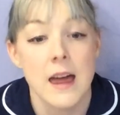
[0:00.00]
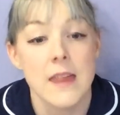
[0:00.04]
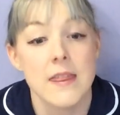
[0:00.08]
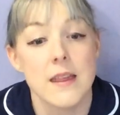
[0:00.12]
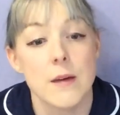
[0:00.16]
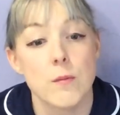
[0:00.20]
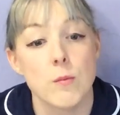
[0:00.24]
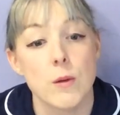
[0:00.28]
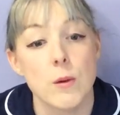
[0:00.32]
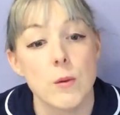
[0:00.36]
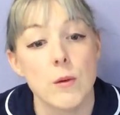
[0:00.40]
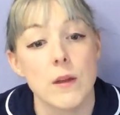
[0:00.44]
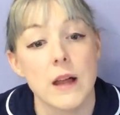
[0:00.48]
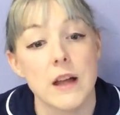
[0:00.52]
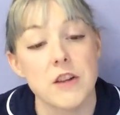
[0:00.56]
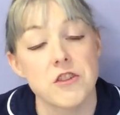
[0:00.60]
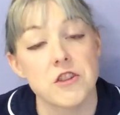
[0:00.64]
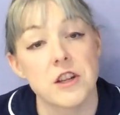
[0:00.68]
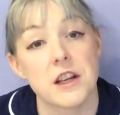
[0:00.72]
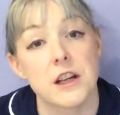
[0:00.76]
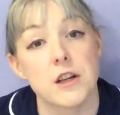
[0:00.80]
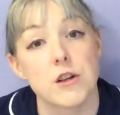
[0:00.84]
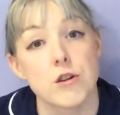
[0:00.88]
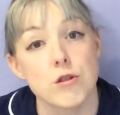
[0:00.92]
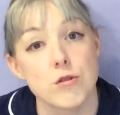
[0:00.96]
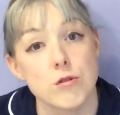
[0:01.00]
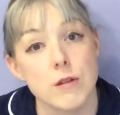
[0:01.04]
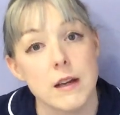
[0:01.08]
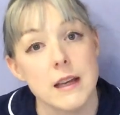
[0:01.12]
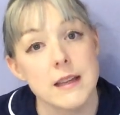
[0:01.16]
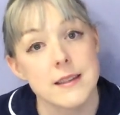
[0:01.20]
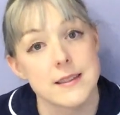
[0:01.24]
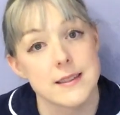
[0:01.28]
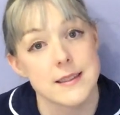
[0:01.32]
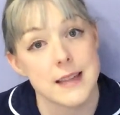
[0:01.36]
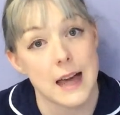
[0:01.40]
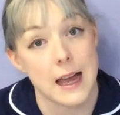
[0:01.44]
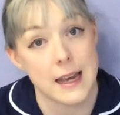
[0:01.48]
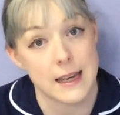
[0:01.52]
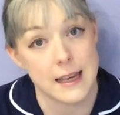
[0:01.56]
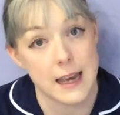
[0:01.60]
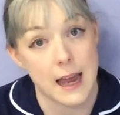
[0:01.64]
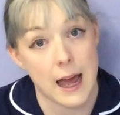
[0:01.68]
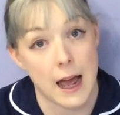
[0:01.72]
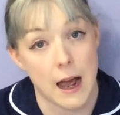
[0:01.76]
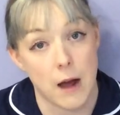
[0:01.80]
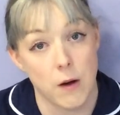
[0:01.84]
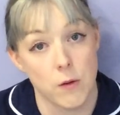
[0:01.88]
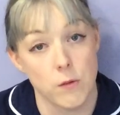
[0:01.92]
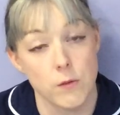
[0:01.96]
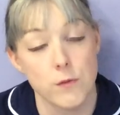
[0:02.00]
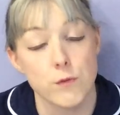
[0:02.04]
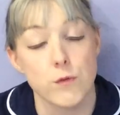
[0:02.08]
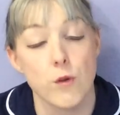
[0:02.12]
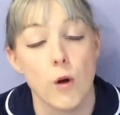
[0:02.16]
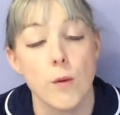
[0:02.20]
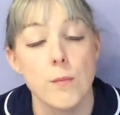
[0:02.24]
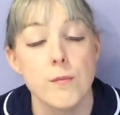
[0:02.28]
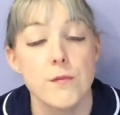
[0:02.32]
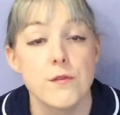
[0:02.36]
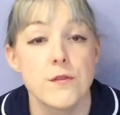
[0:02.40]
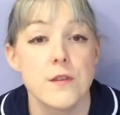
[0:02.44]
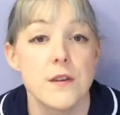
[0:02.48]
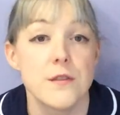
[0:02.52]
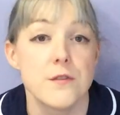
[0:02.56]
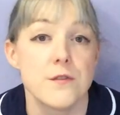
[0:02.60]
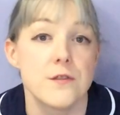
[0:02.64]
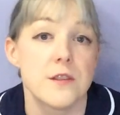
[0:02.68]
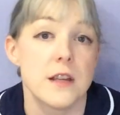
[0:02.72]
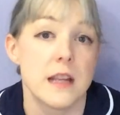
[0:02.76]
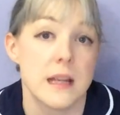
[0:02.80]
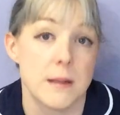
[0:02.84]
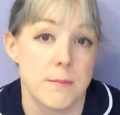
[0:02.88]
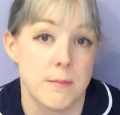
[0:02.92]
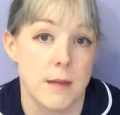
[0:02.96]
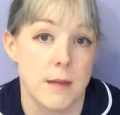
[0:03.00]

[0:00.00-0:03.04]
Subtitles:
then we will actually increase that now from 15